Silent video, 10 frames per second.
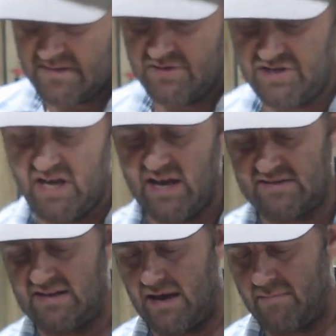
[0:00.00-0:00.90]

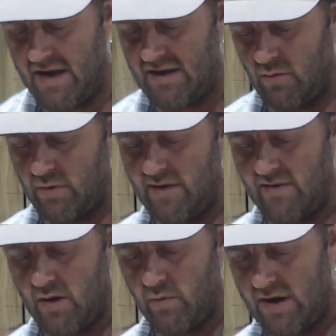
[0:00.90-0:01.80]
jigs that I made. Now,
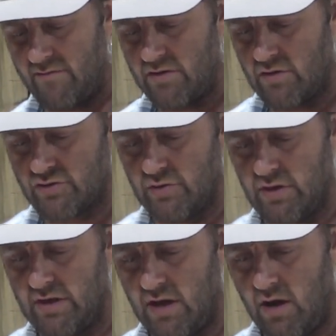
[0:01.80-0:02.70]
whenever you're drilling a